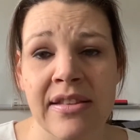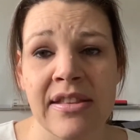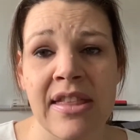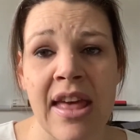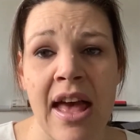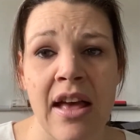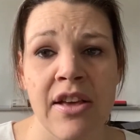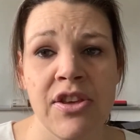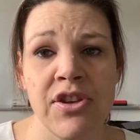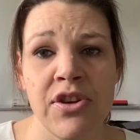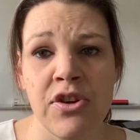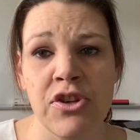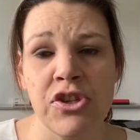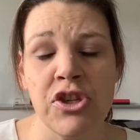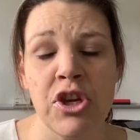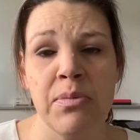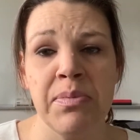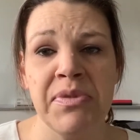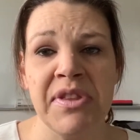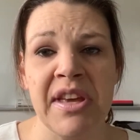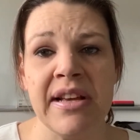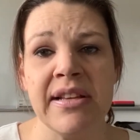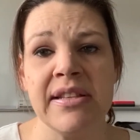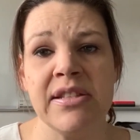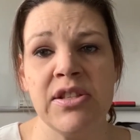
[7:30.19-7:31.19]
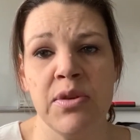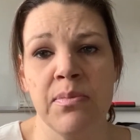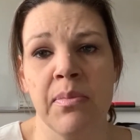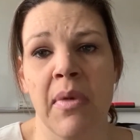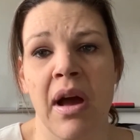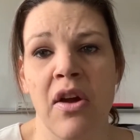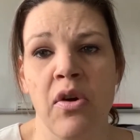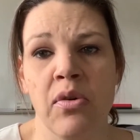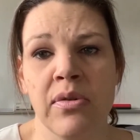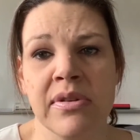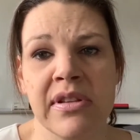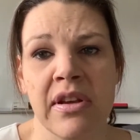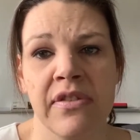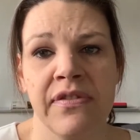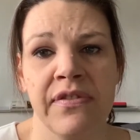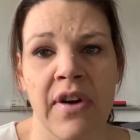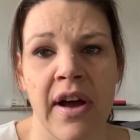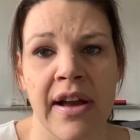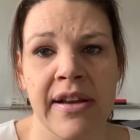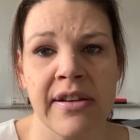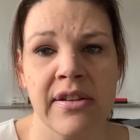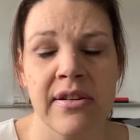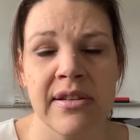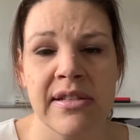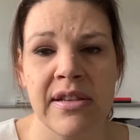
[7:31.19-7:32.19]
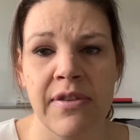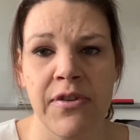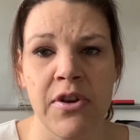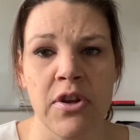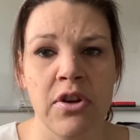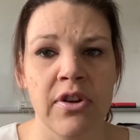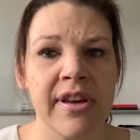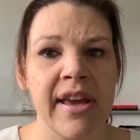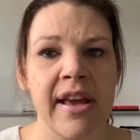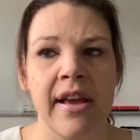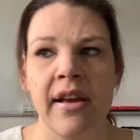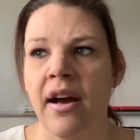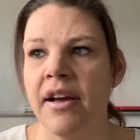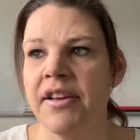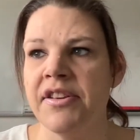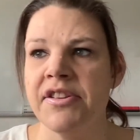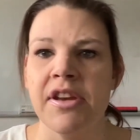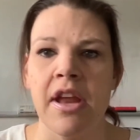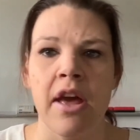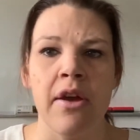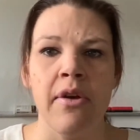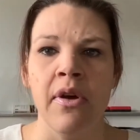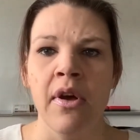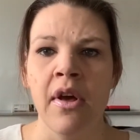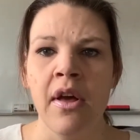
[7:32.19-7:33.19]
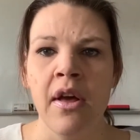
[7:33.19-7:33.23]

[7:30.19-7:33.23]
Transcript: that YouTube thinks you might also find, because if you're looking, I don't know,